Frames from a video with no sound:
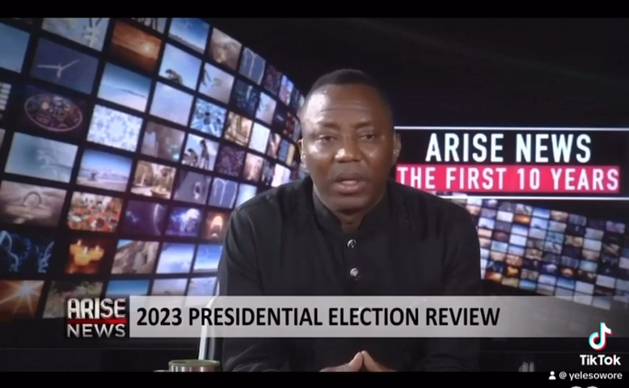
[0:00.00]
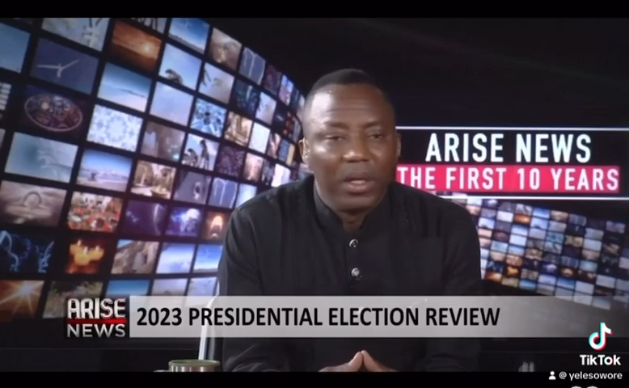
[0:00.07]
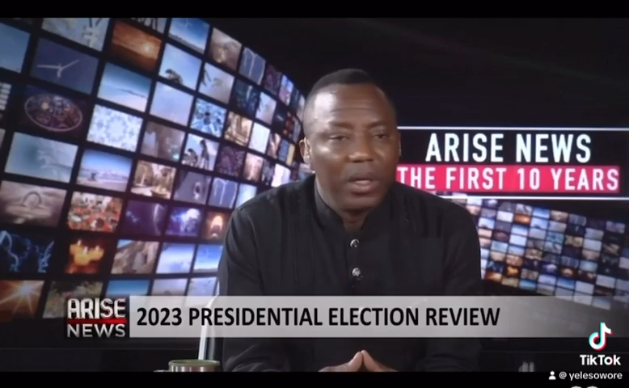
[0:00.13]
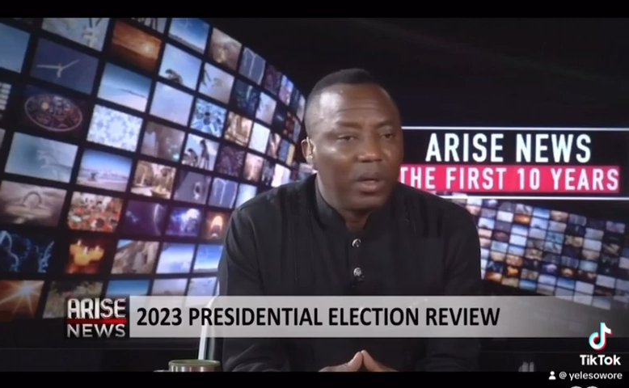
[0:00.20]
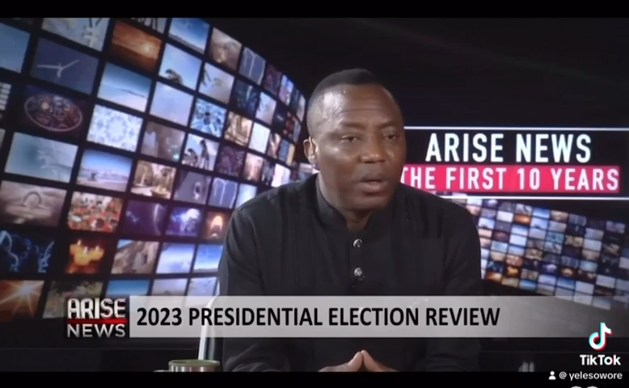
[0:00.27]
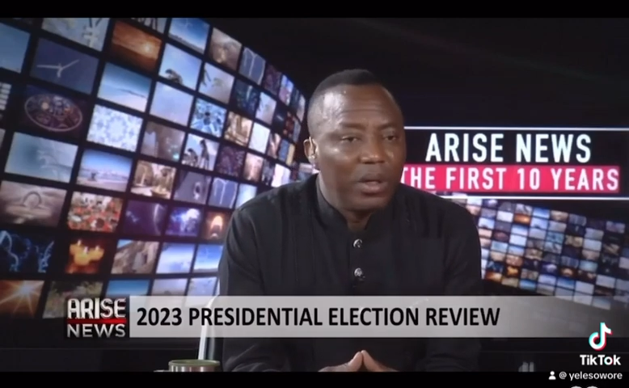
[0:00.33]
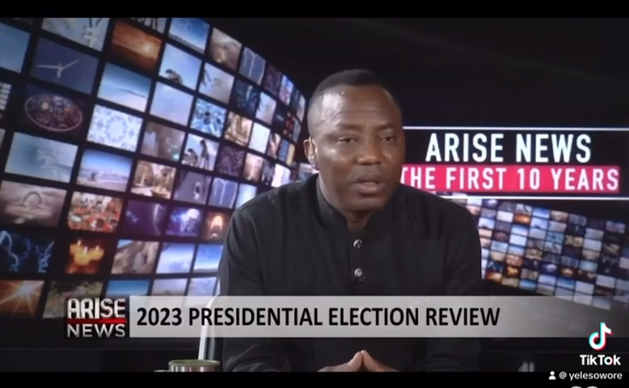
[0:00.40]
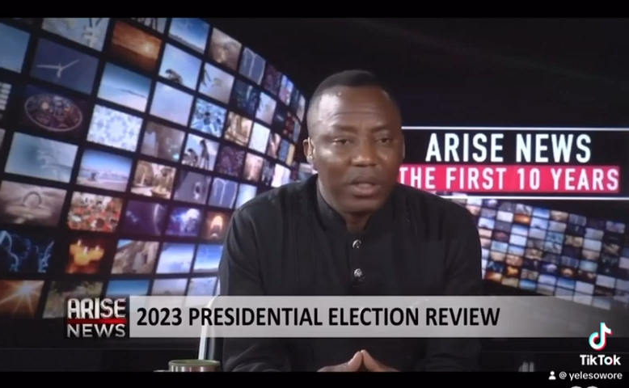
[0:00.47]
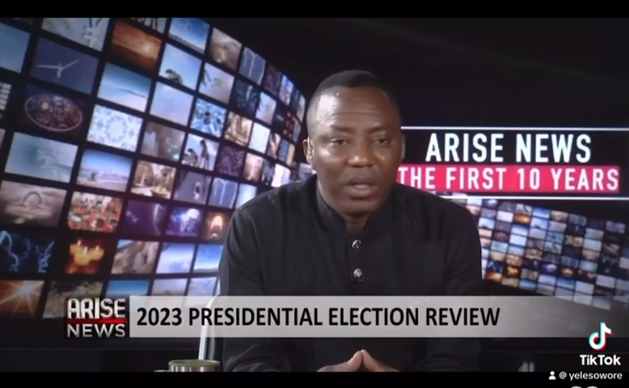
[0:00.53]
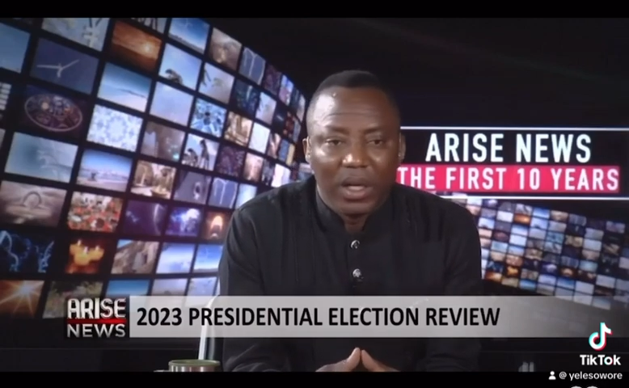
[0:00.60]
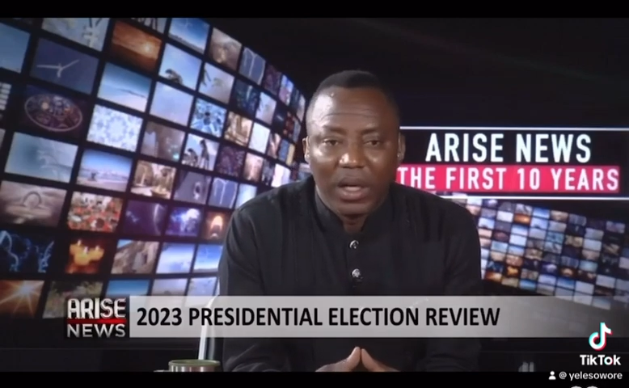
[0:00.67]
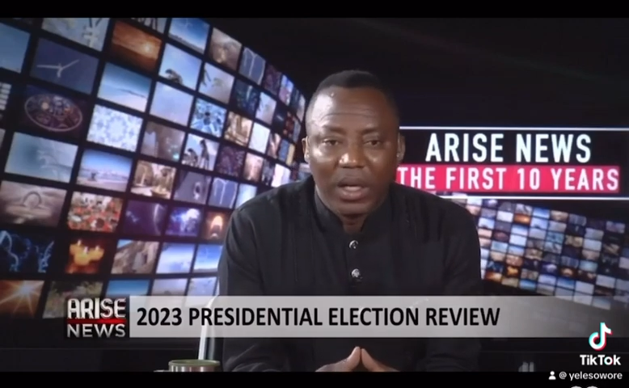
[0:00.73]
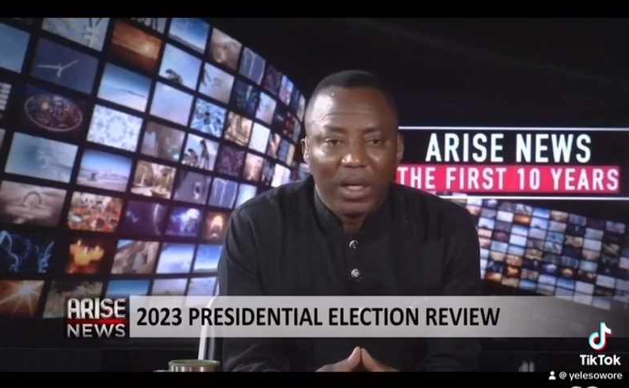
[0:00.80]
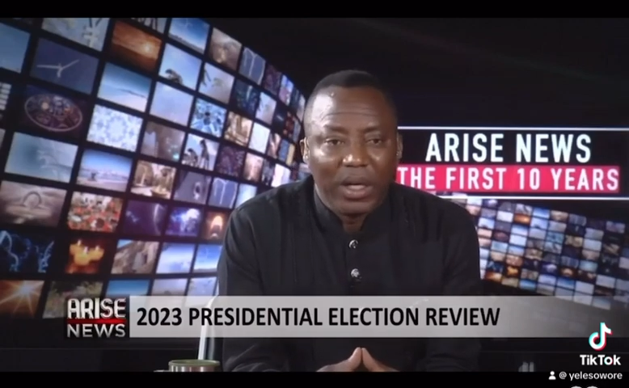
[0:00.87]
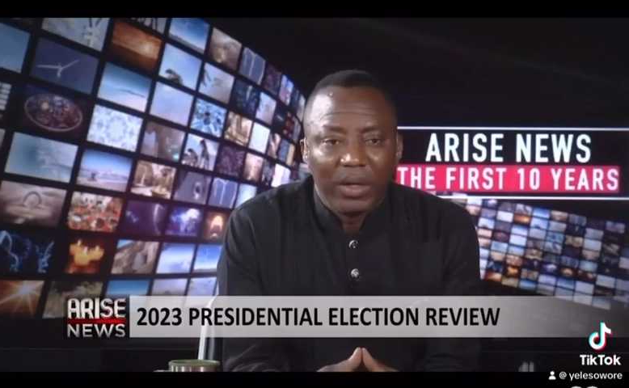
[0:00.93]
the courts
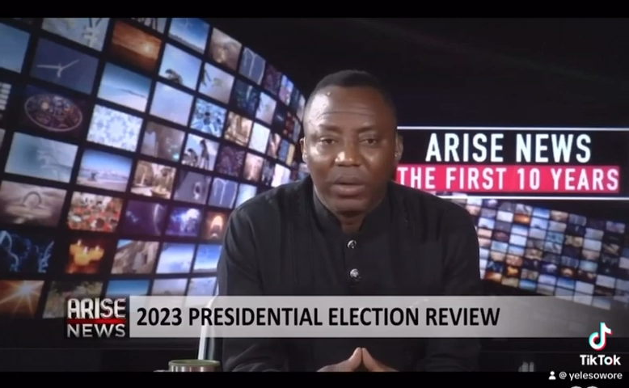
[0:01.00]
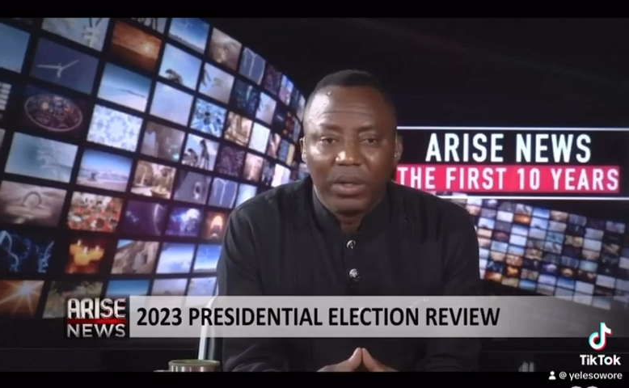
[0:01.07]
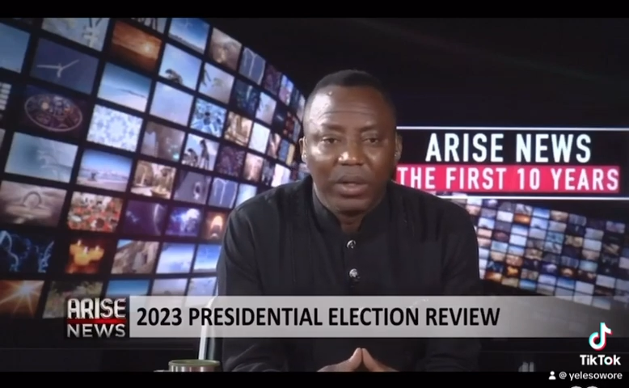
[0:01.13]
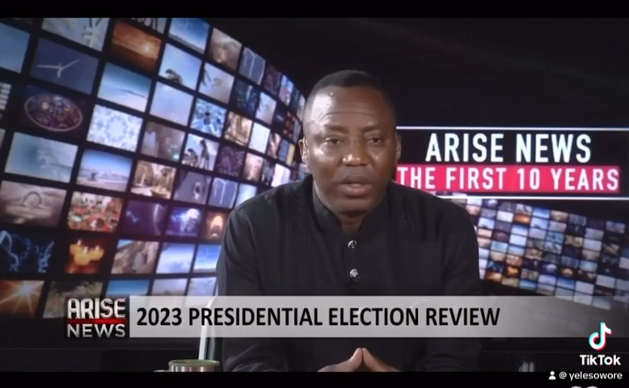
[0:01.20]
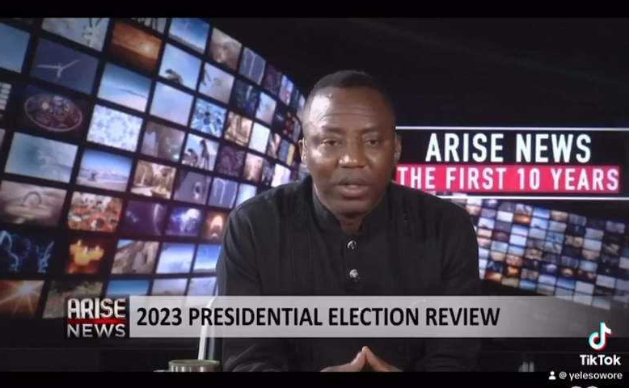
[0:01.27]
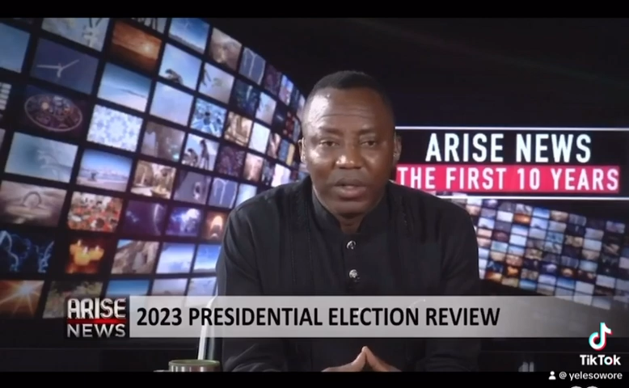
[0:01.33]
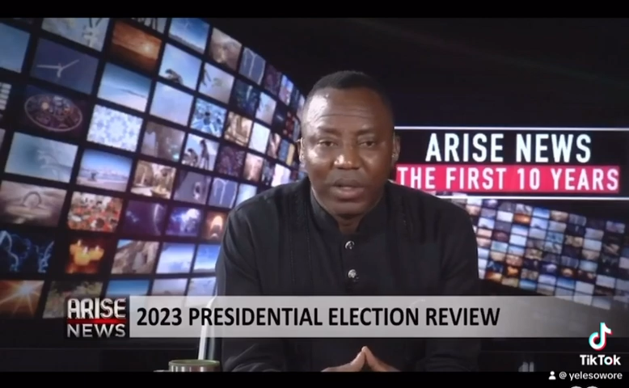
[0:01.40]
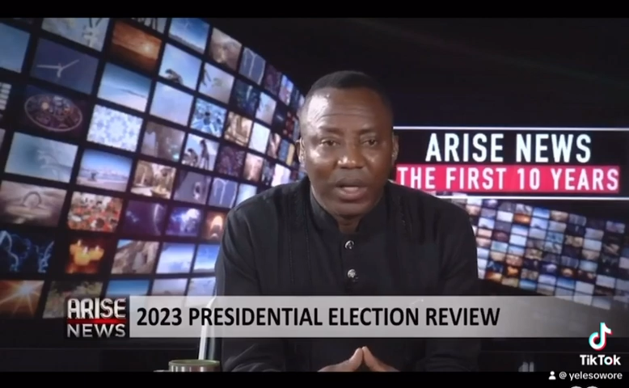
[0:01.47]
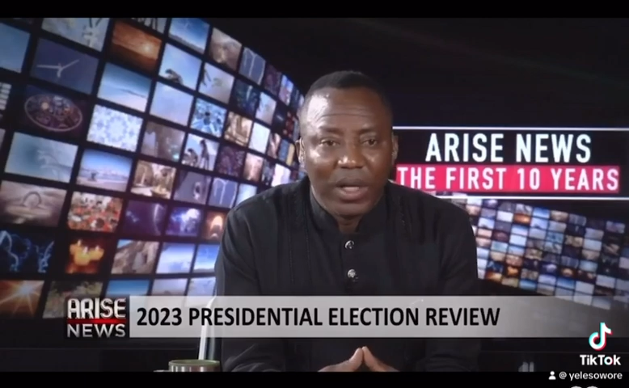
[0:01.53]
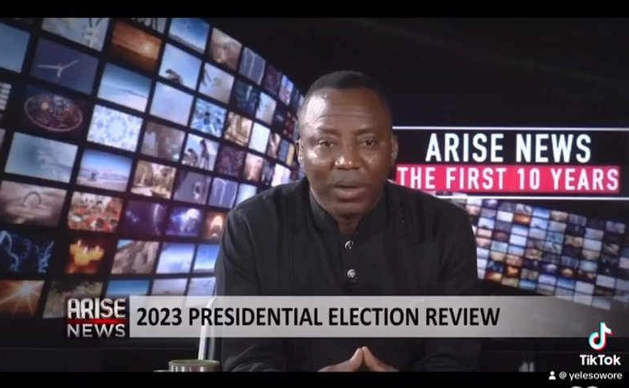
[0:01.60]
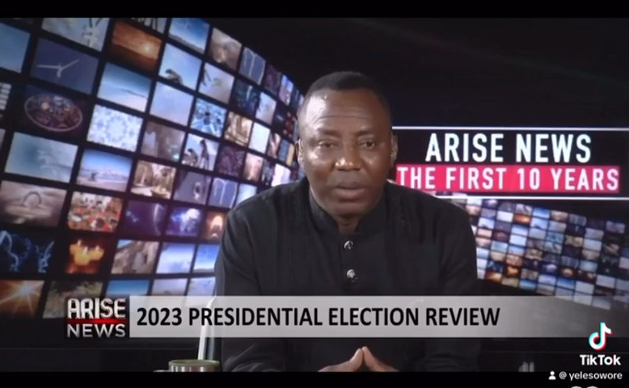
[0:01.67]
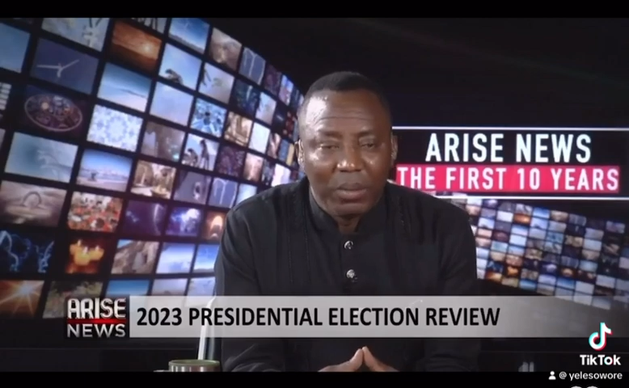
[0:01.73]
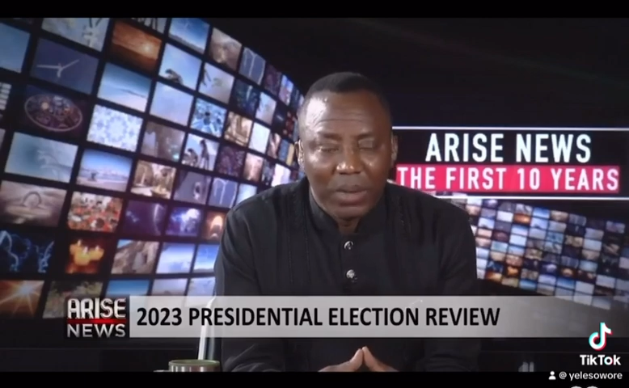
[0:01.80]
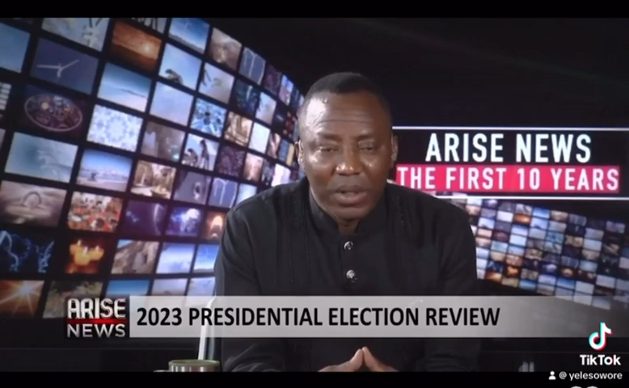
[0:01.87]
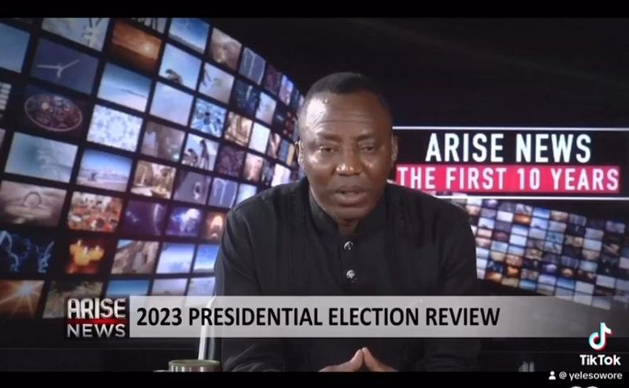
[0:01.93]
declared that you don't need serial
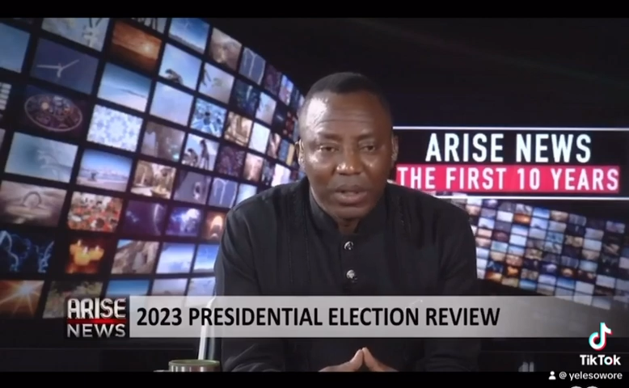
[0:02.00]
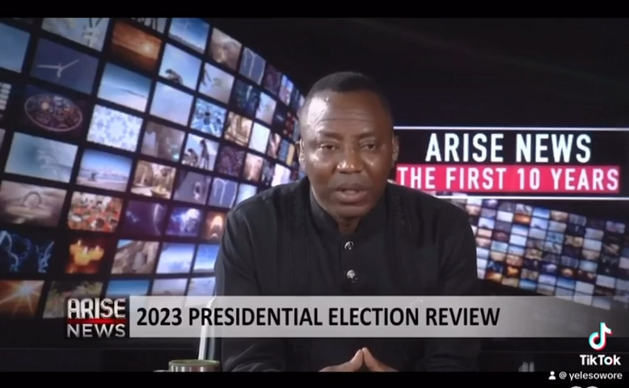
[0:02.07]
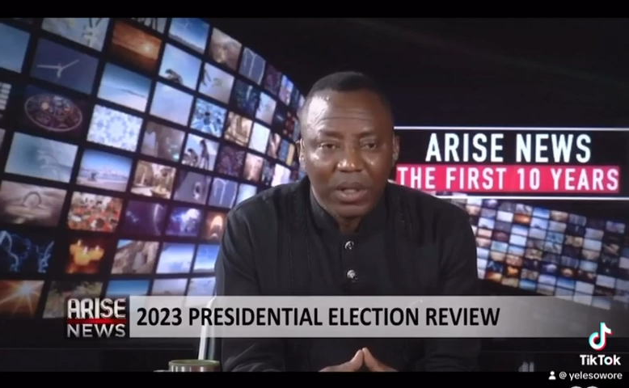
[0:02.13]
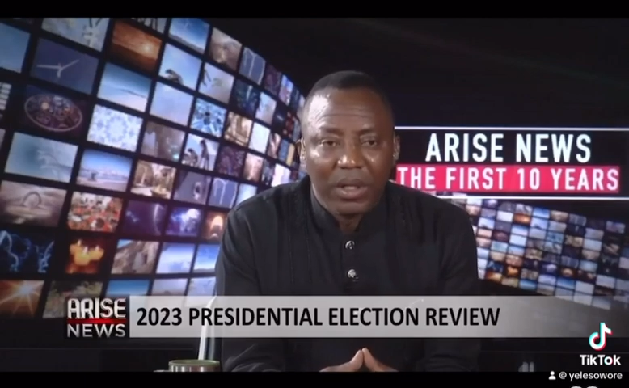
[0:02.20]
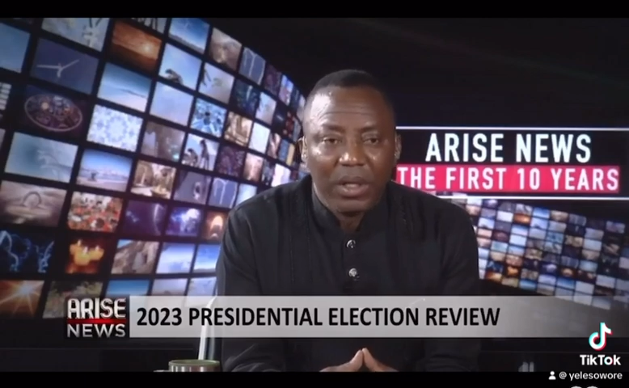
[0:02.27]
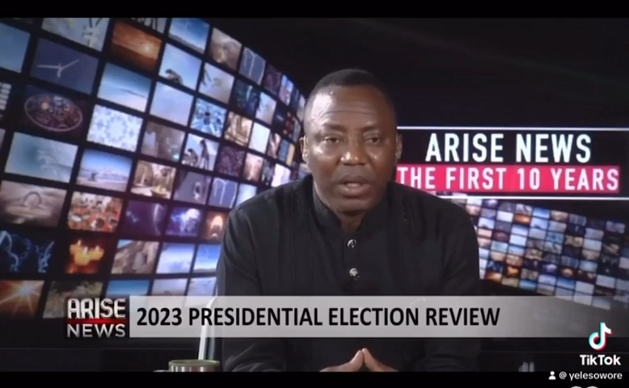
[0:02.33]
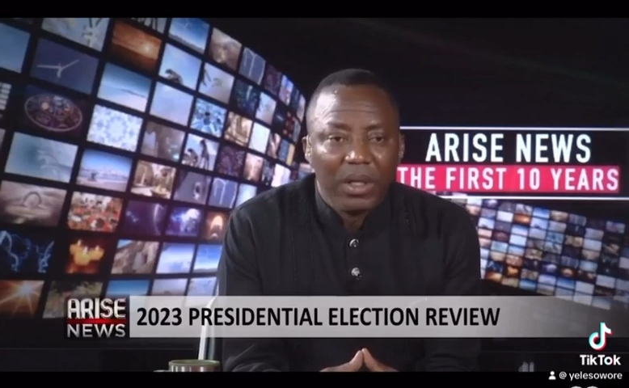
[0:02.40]
numbers.